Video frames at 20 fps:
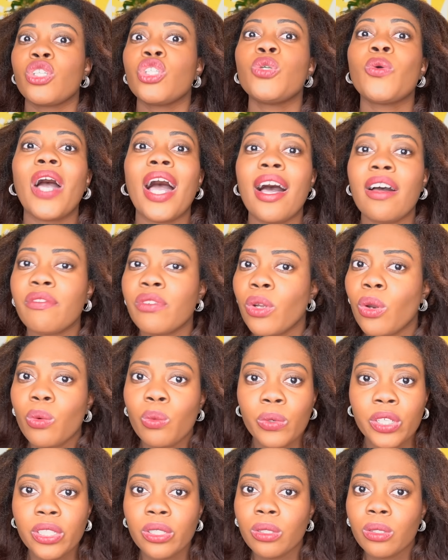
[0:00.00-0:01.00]
you have no
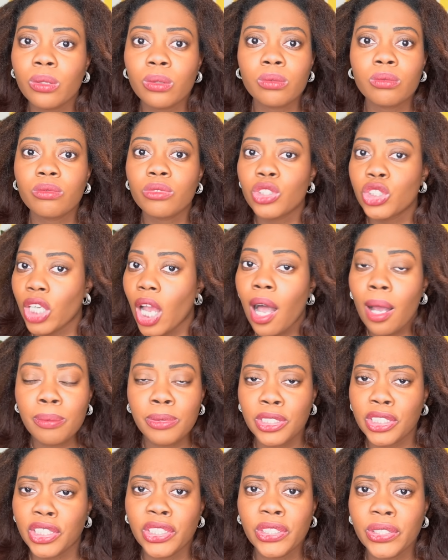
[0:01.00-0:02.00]
real job
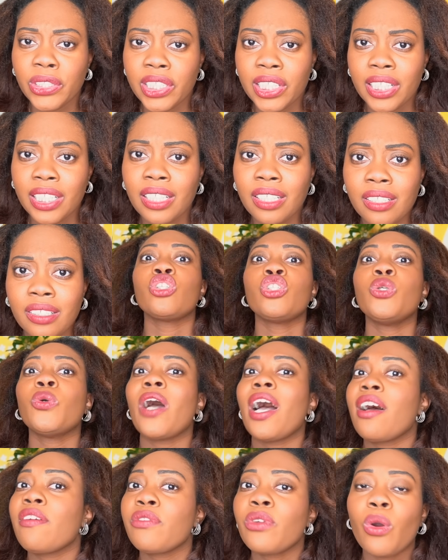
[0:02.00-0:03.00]
security, you
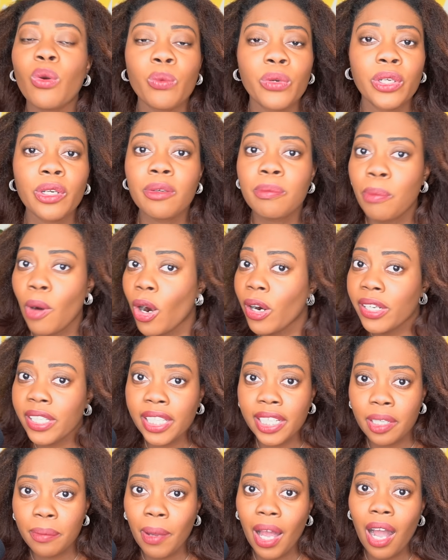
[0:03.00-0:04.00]
have no real
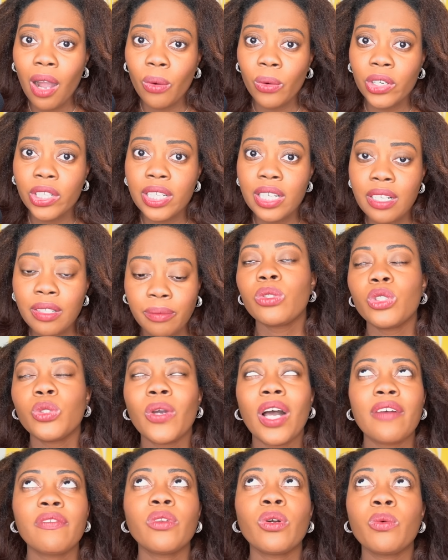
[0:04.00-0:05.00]
bargaining power, you
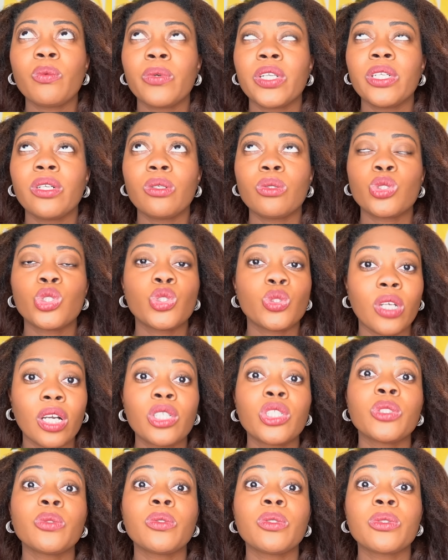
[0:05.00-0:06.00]
have no real
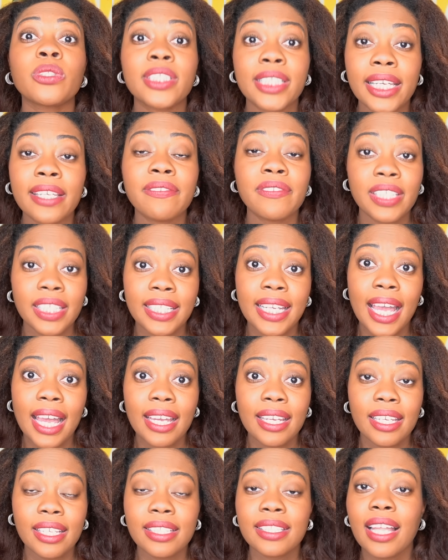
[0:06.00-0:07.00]
structural safety net
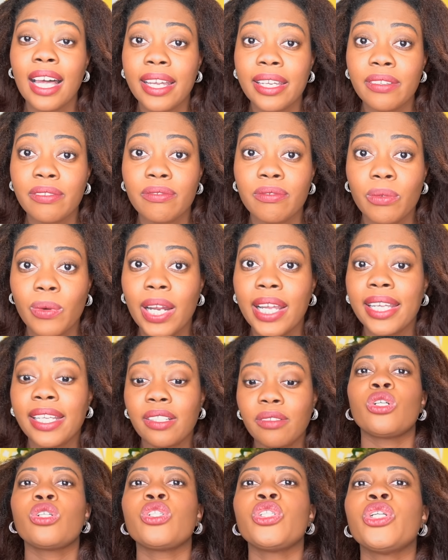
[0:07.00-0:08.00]
in life, right?
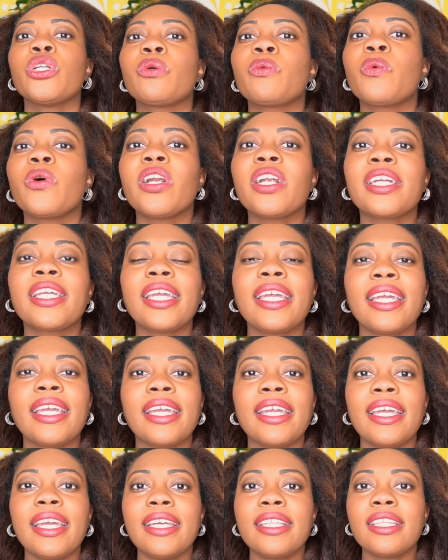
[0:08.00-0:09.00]
You're working
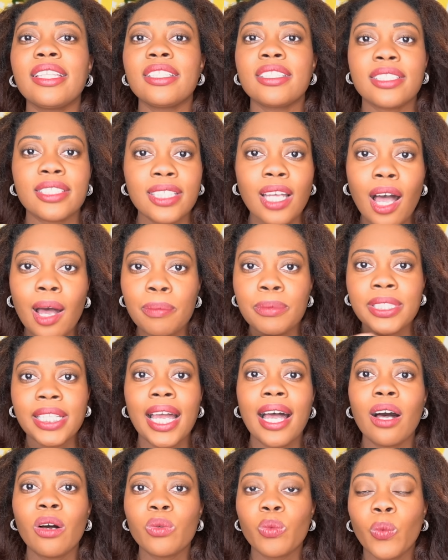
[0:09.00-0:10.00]
in this
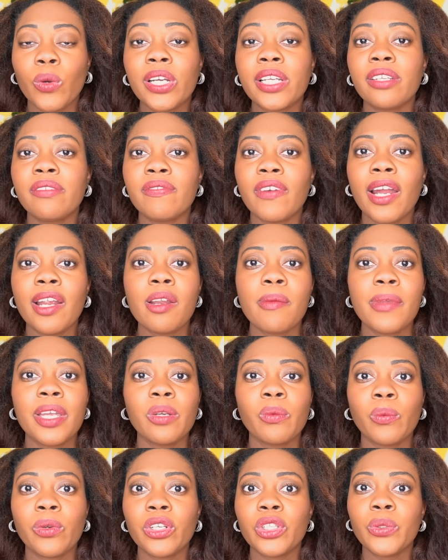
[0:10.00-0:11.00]
top-down work
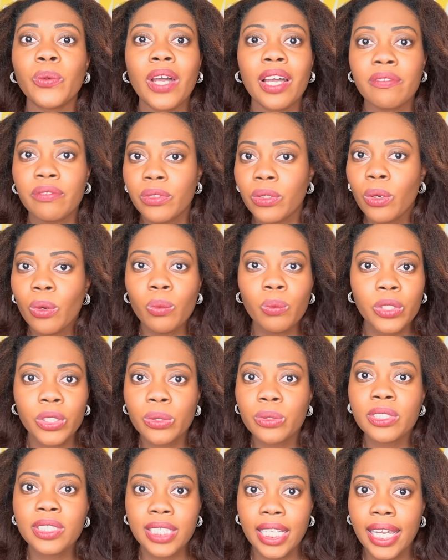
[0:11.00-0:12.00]
environment where you have no real
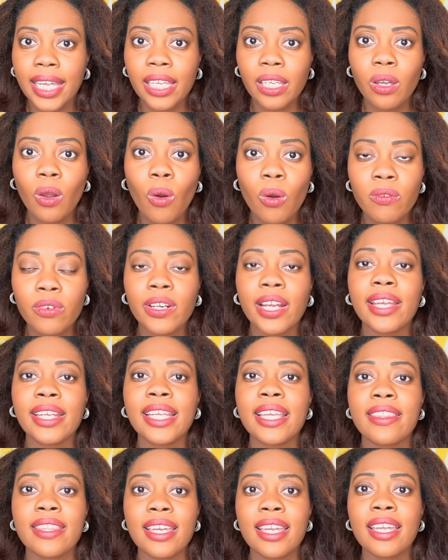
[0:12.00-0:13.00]
say over
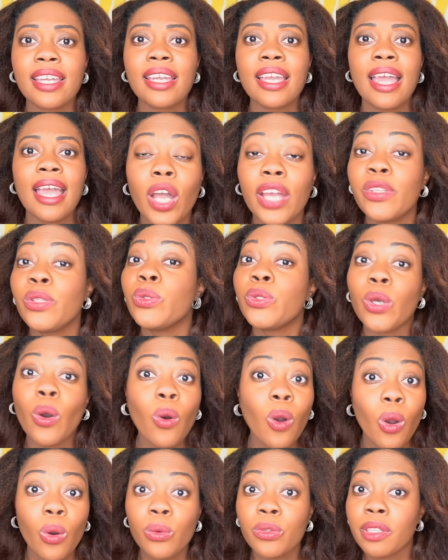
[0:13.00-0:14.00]
anything and you
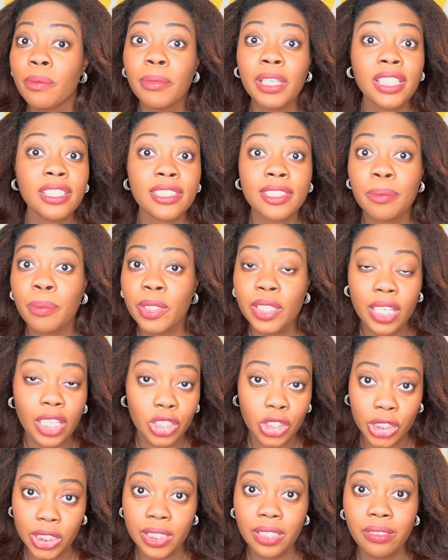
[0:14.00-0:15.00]
don't own the means to
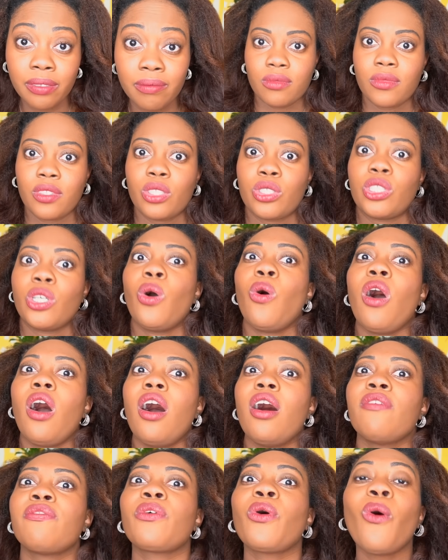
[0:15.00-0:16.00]
production. So
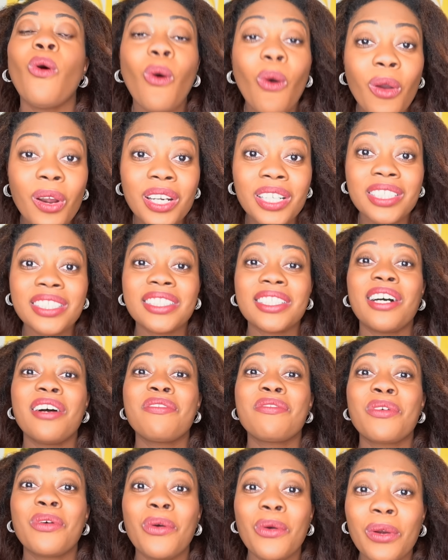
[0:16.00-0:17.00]
of course,
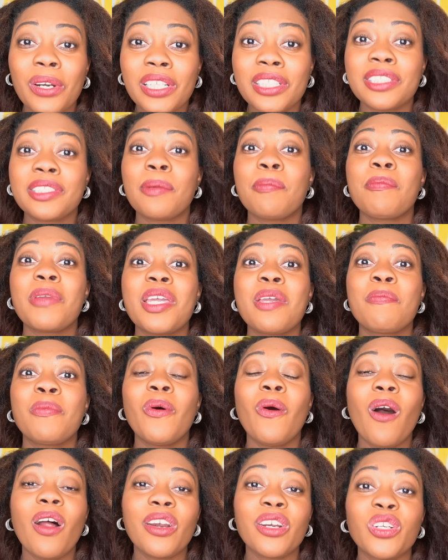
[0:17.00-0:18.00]
people
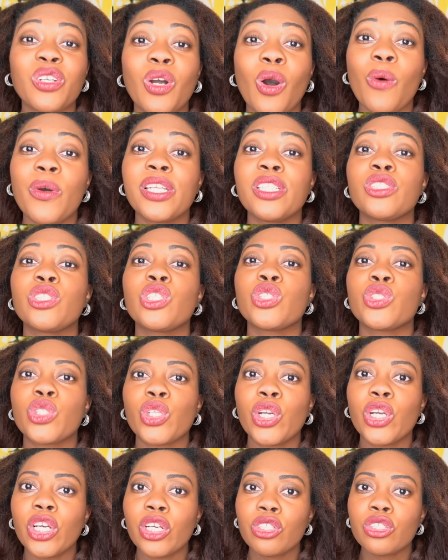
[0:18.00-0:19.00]
are going to
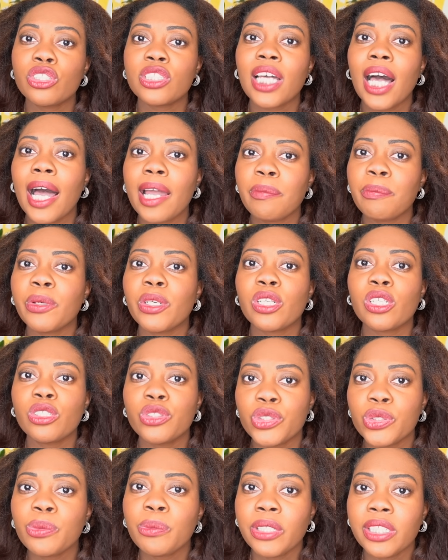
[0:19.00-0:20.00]
turn to
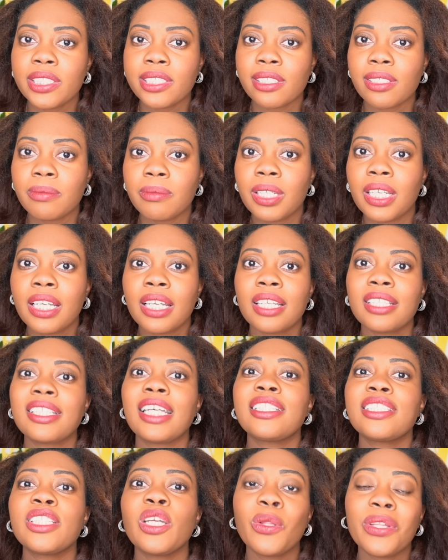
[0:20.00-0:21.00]
hyper-consumerism because
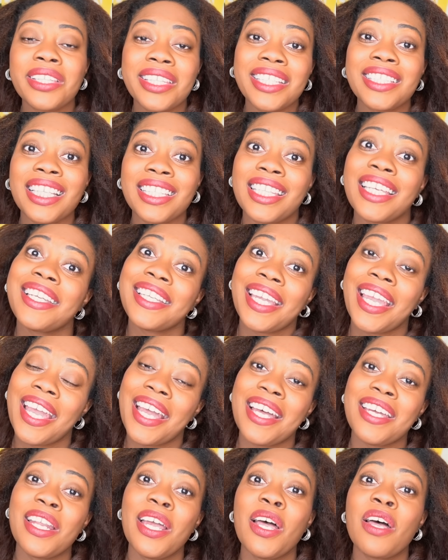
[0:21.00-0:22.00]
that's the only thing that they
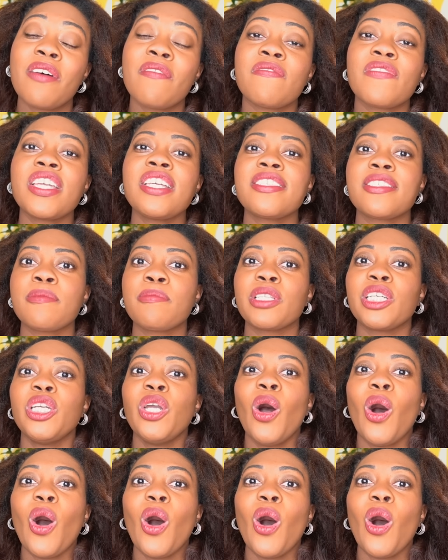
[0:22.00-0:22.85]
can feasibly